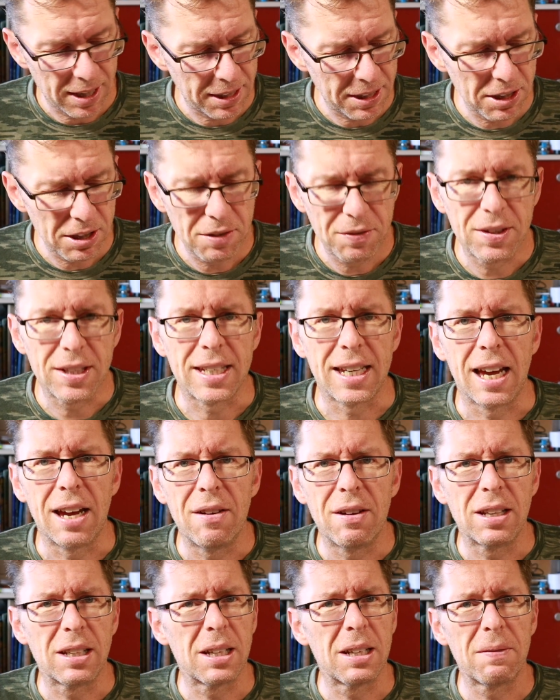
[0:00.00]
I don't know if it's
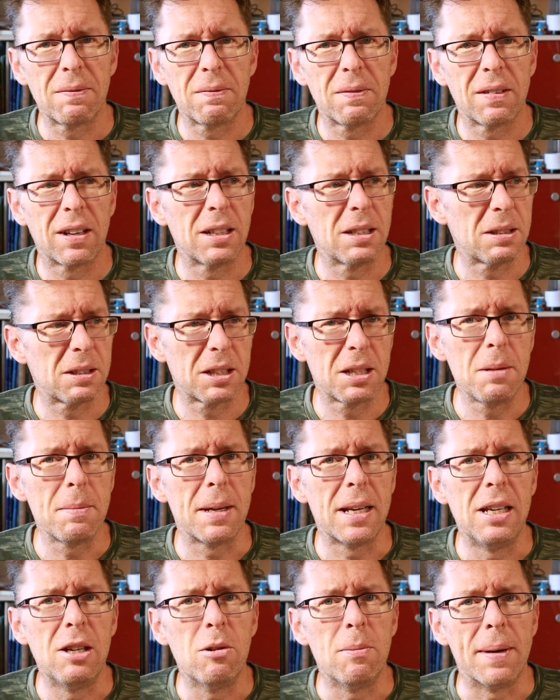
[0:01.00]
heavy, it's going
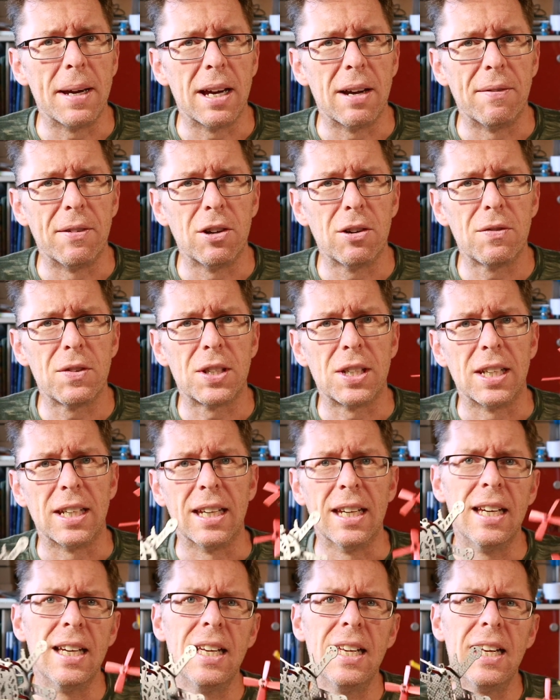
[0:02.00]
to be a little bit heavy obviously,
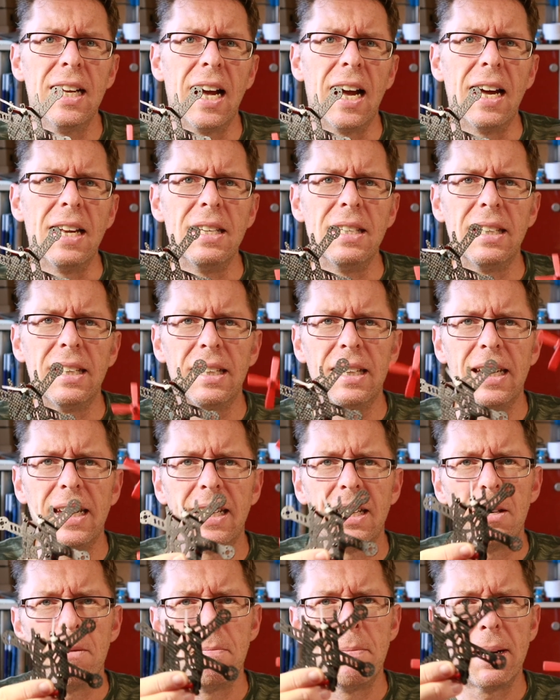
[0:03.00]
and
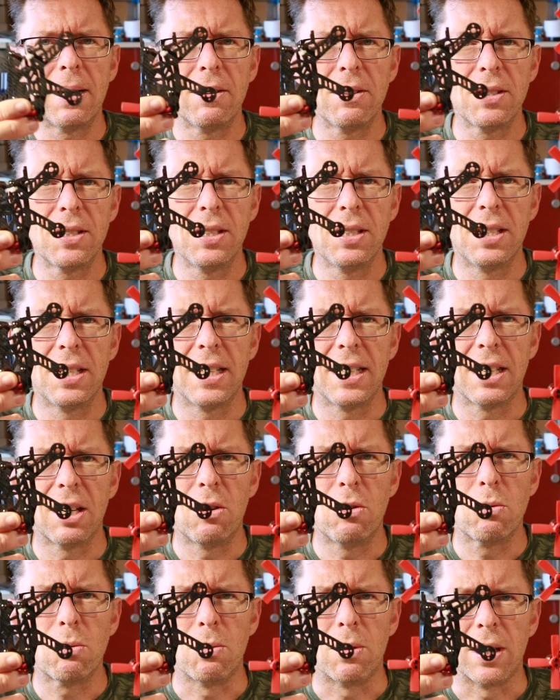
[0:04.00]
in comparison to the
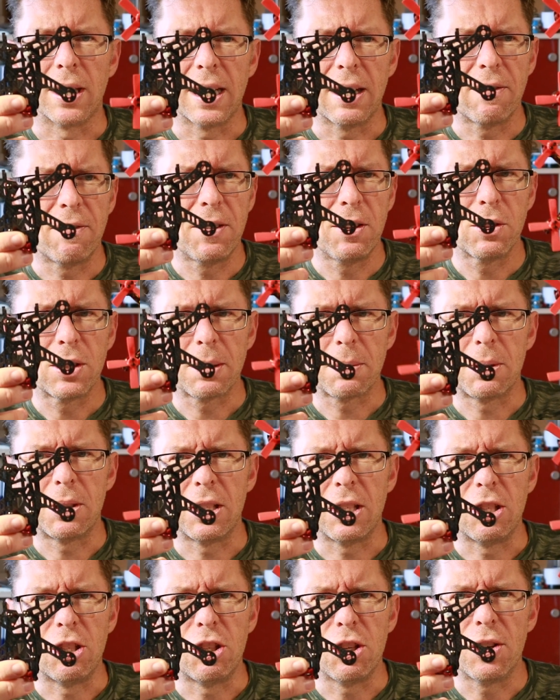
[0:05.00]
old one, it feels
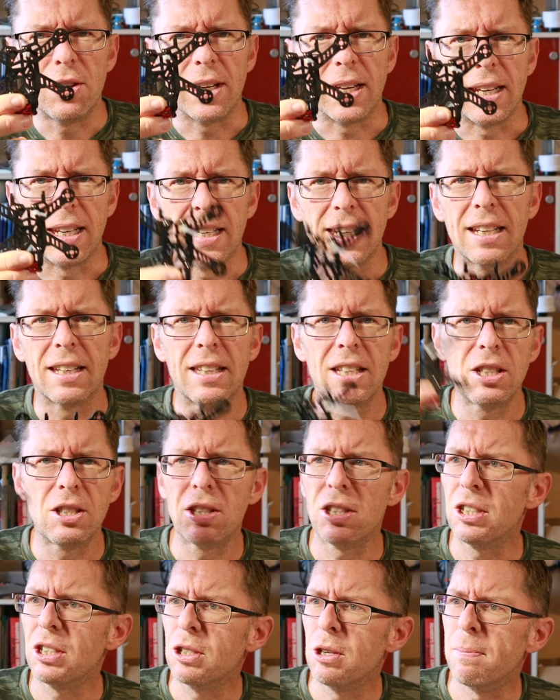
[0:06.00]
absolutely giant. Now this
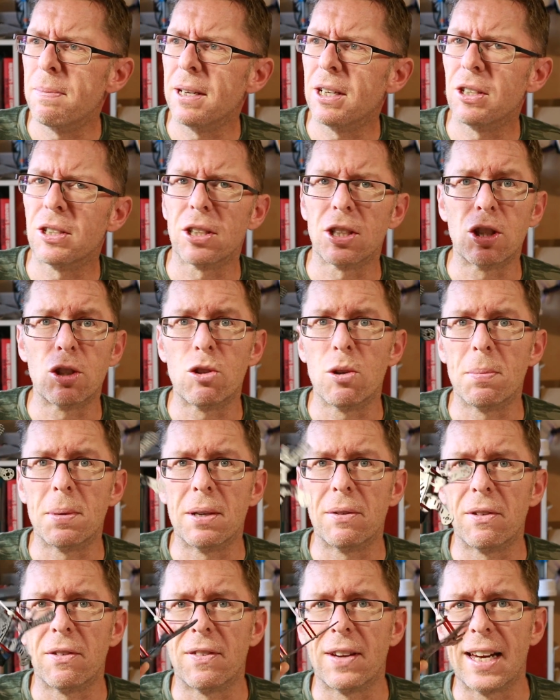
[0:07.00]
just could be because I
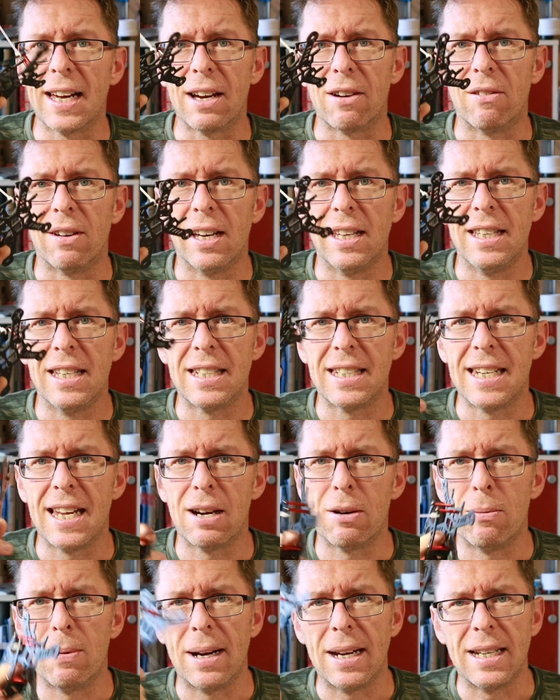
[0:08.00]
stripped everything out and this
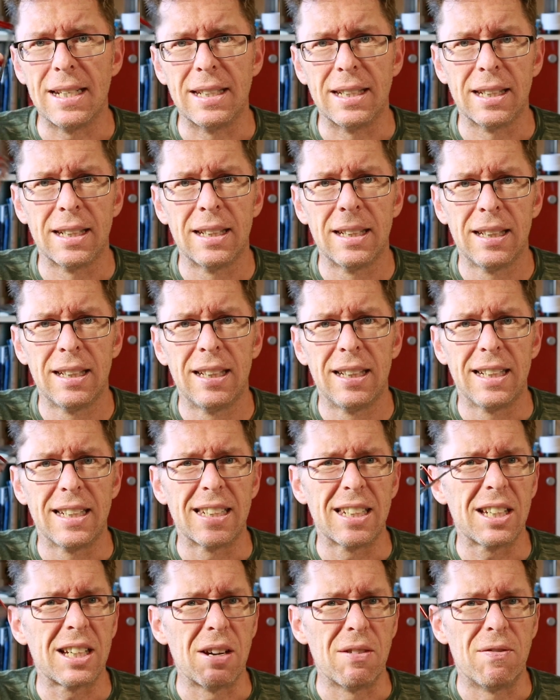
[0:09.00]
now weighs,
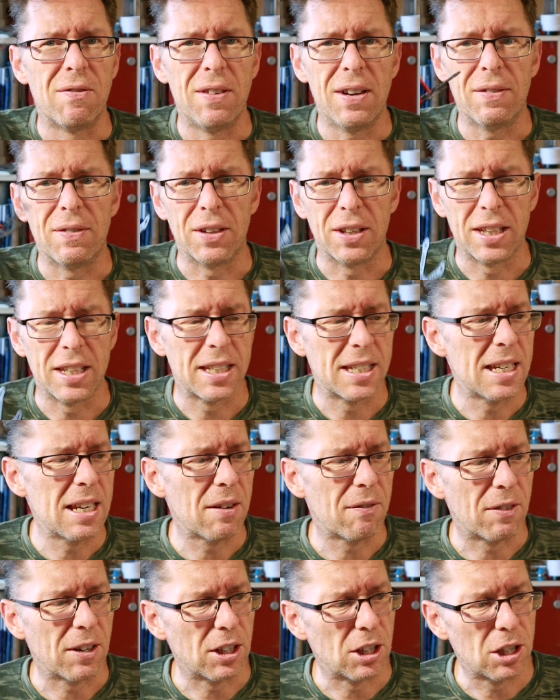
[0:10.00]
it's like a feather, there's
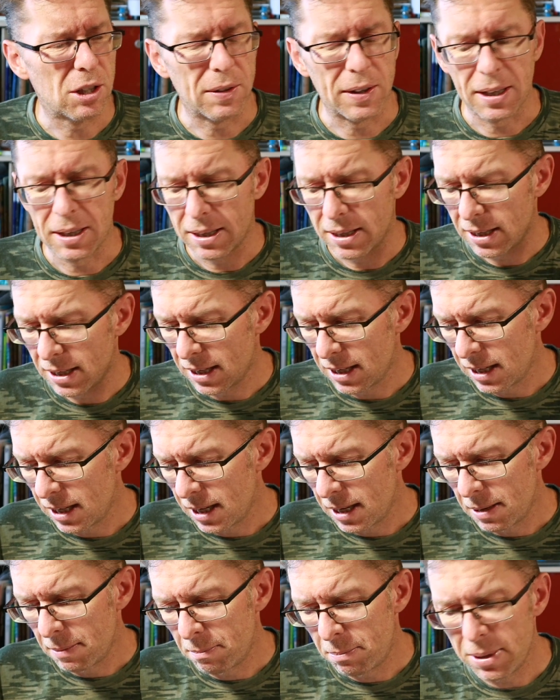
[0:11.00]
nothing to it.
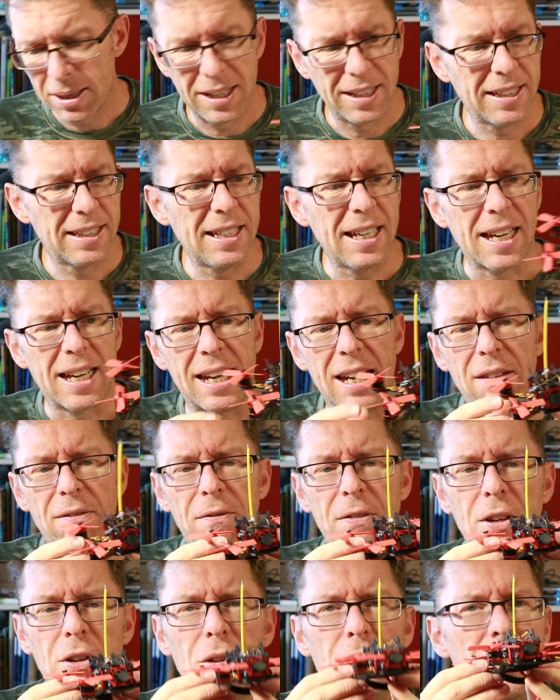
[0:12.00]
But yeah, it
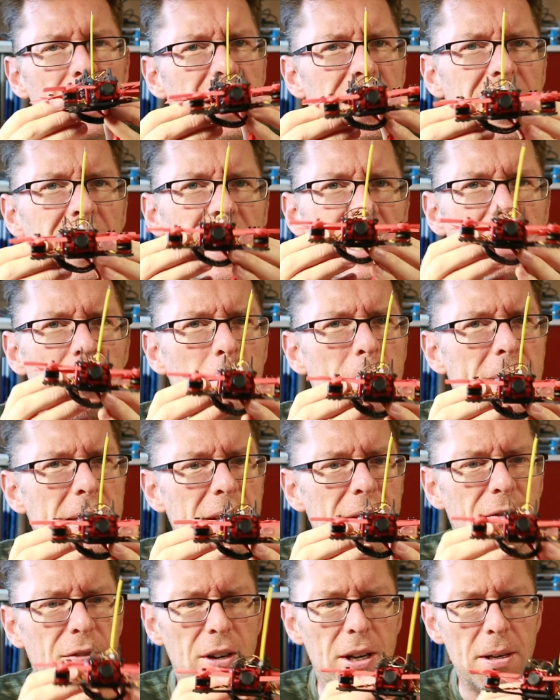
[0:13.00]
feels a little bit
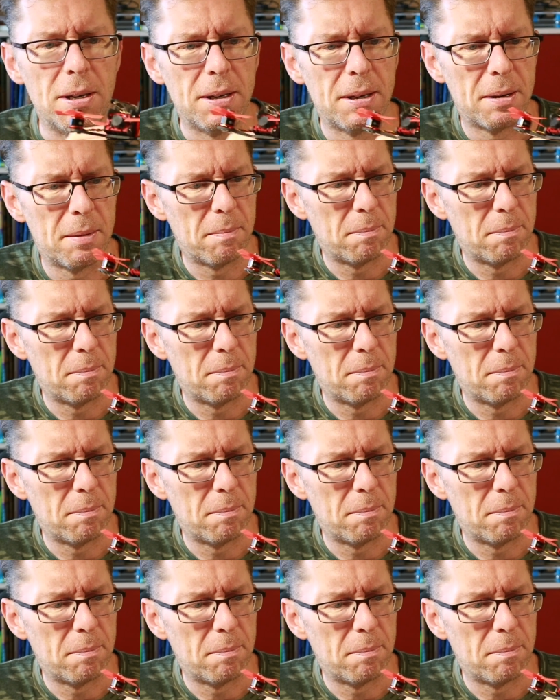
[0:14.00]
different,